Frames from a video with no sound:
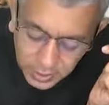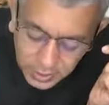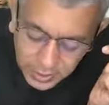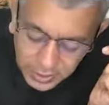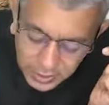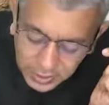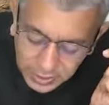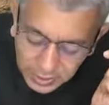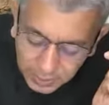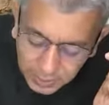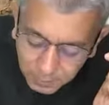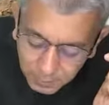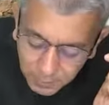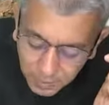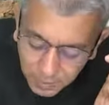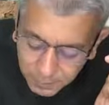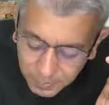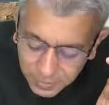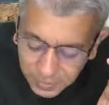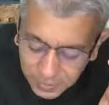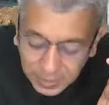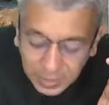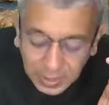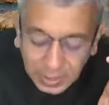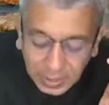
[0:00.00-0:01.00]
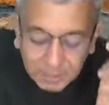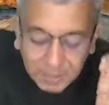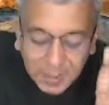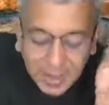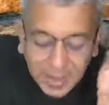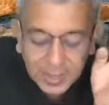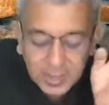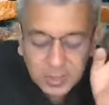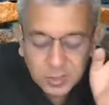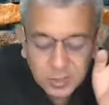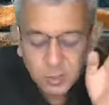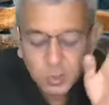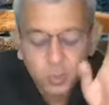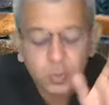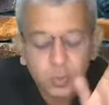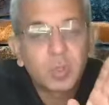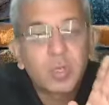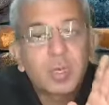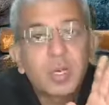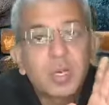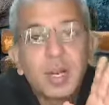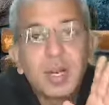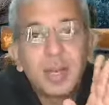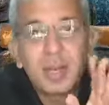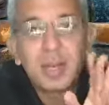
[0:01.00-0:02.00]
implemented balanced
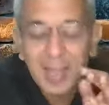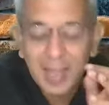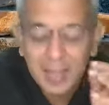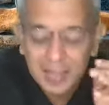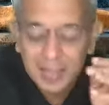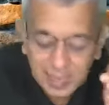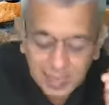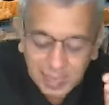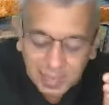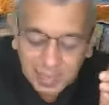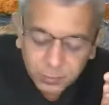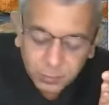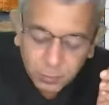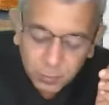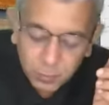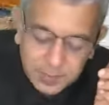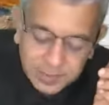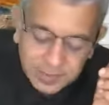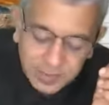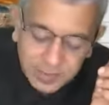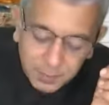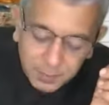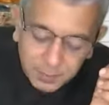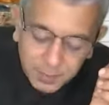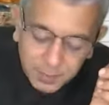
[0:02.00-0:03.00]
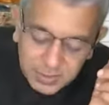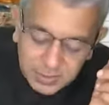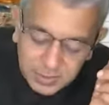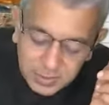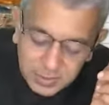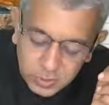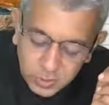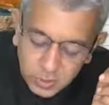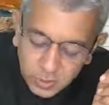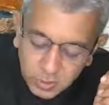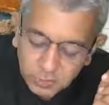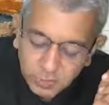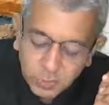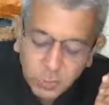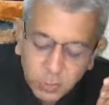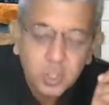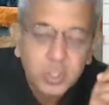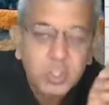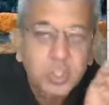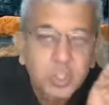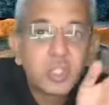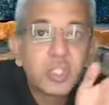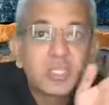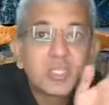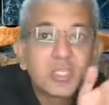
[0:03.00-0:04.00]
scorecard and it was in a business of
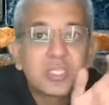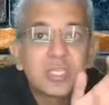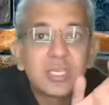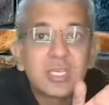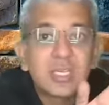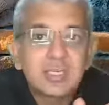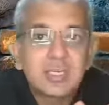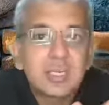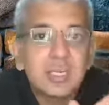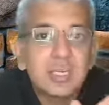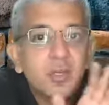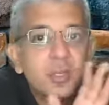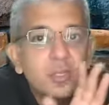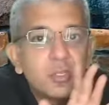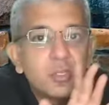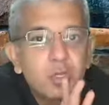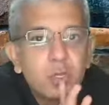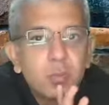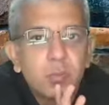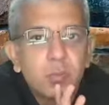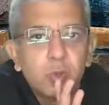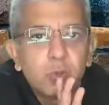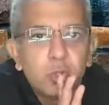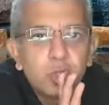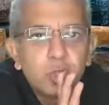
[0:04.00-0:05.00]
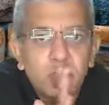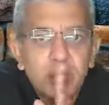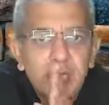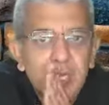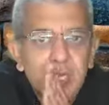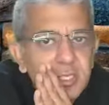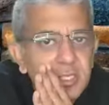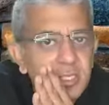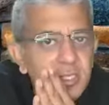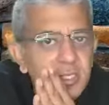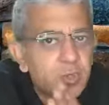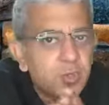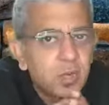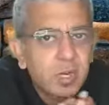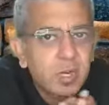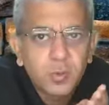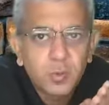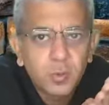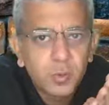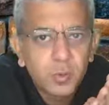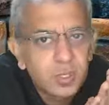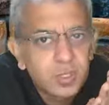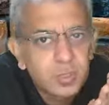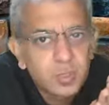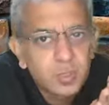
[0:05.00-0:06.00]
logistics and distribution. They just tried to
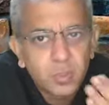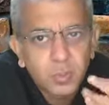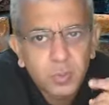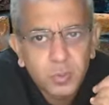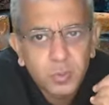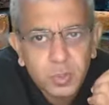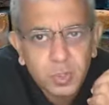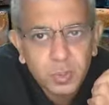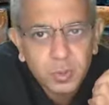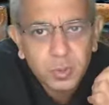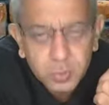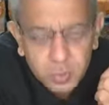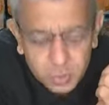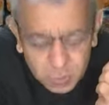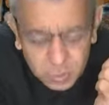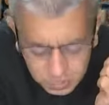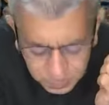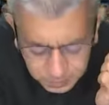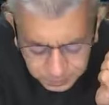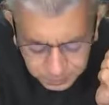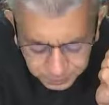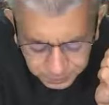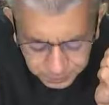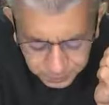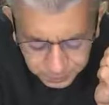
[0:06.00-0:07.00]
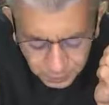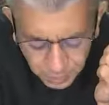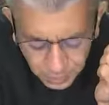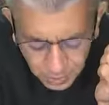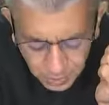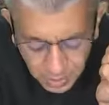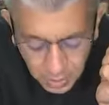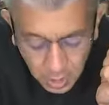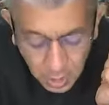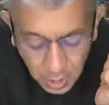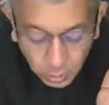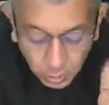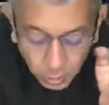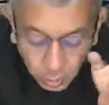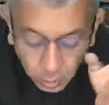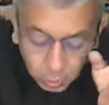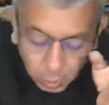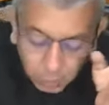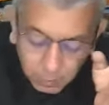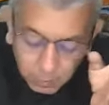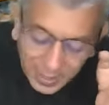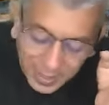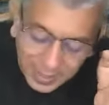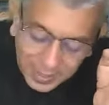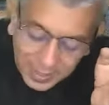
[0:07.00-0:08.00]
distribute the goods. Through
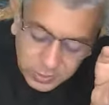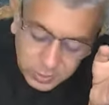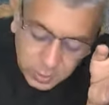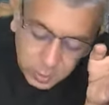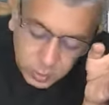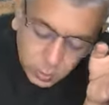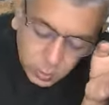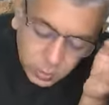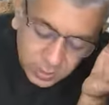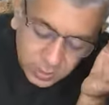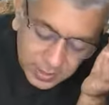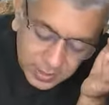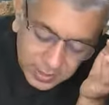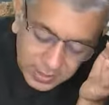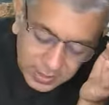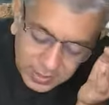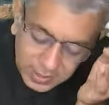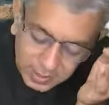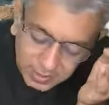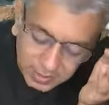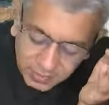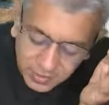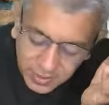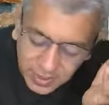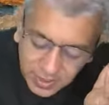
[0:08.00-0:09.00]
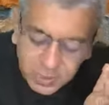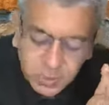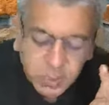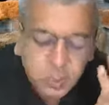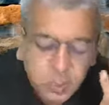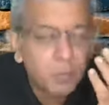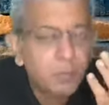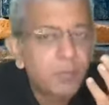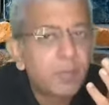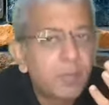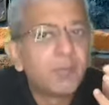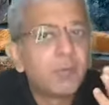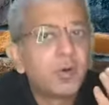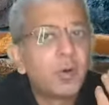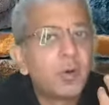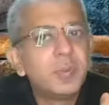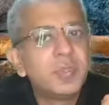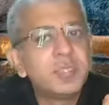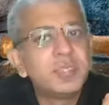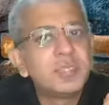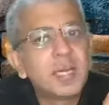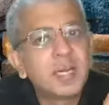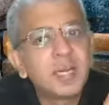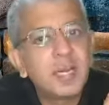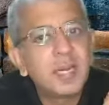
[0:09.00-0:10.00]
balanced scorecard, their financial
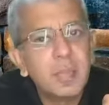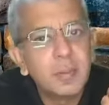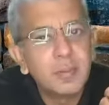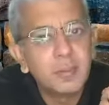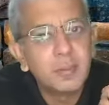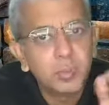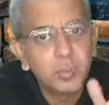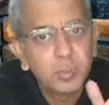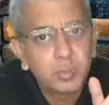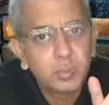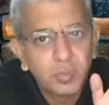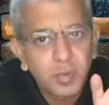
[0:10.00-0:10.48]
performance had improved.